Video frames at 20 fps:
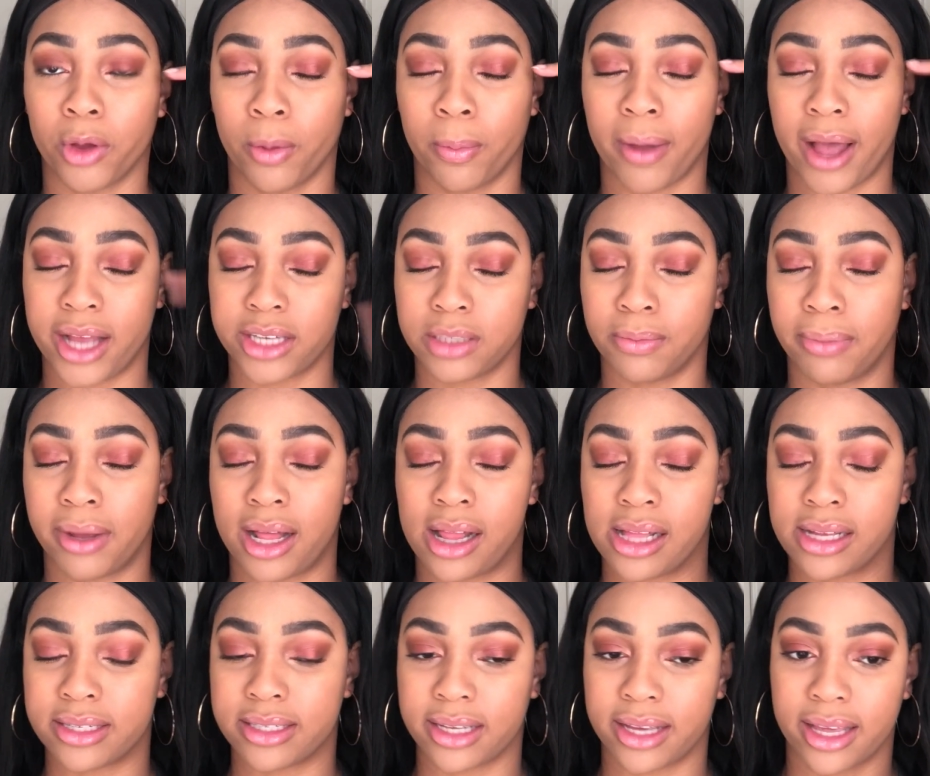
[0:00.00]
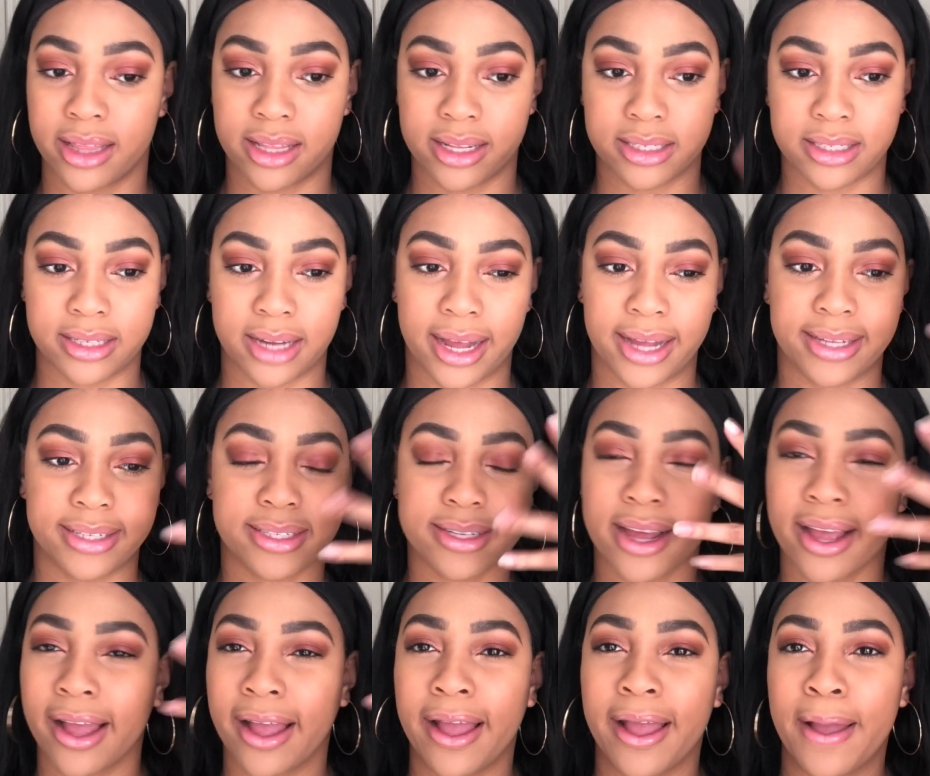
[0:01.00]
Passion palette to get this nice
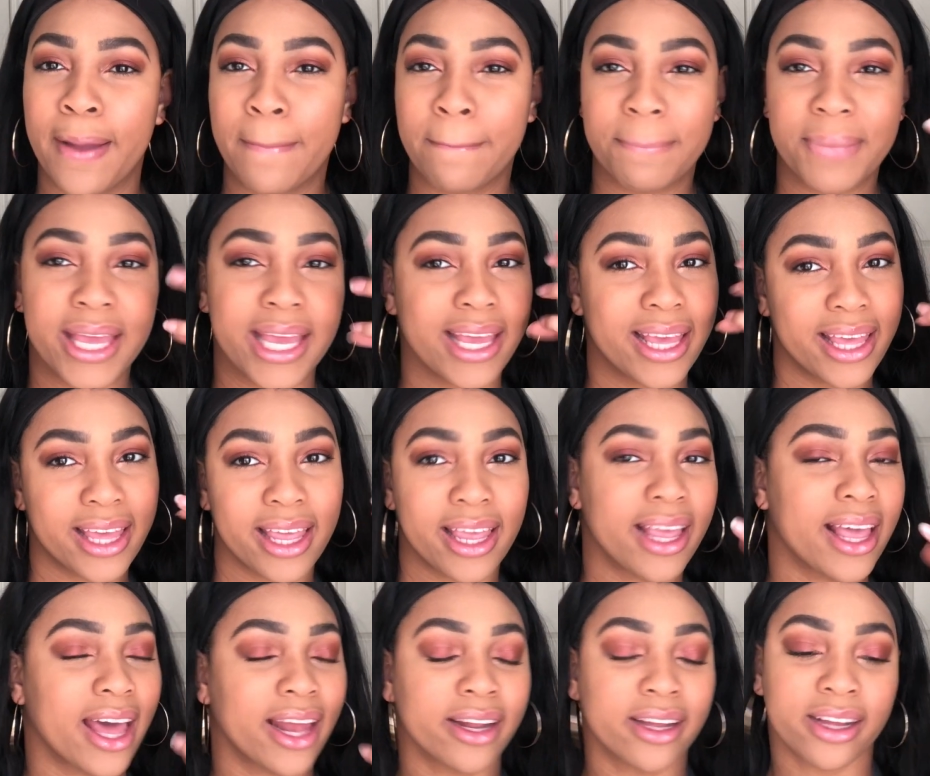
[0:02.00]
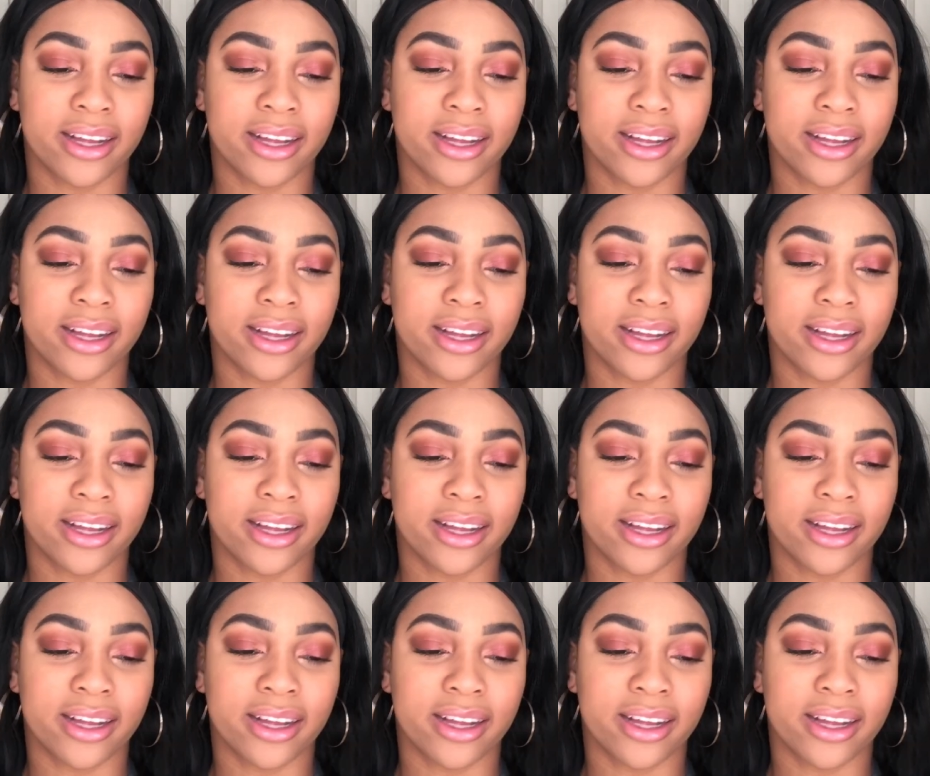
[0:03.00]
pinky kind of